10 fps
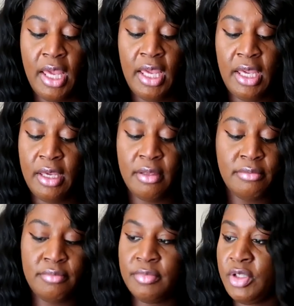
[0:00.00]

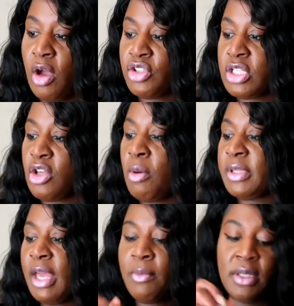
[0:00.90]
and y'all just saw
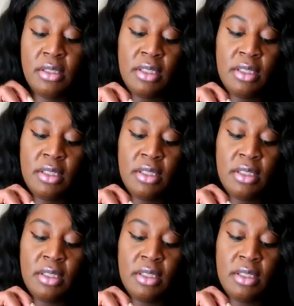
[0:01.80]
what that one